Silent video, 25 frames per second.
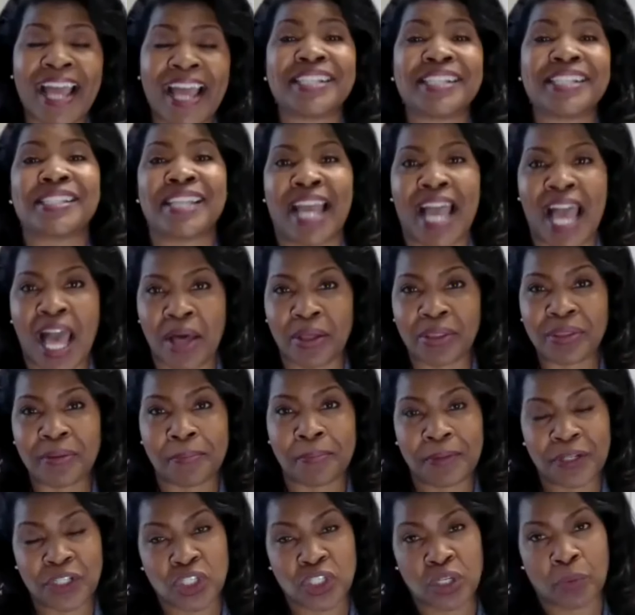as to how
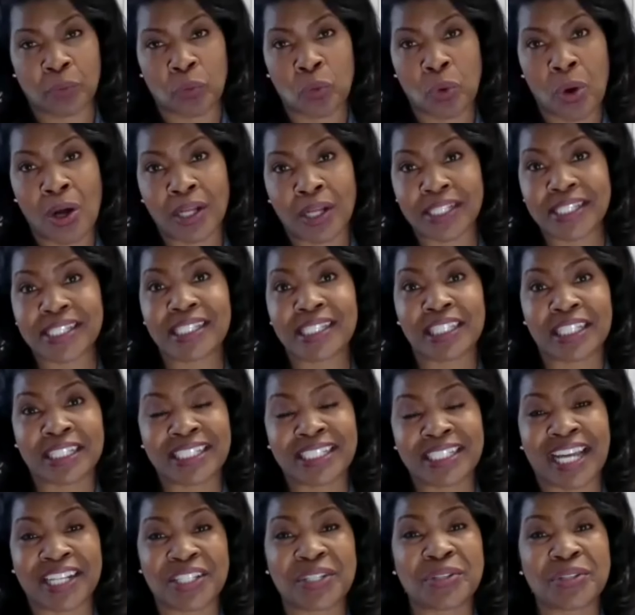the bishop wants
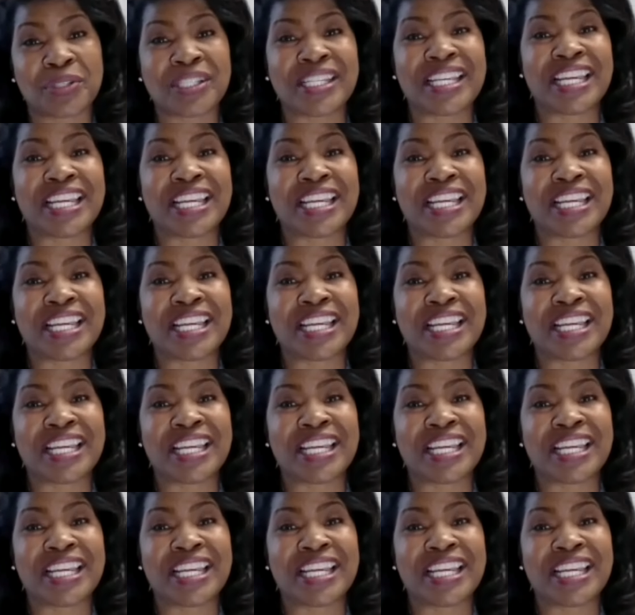Laudato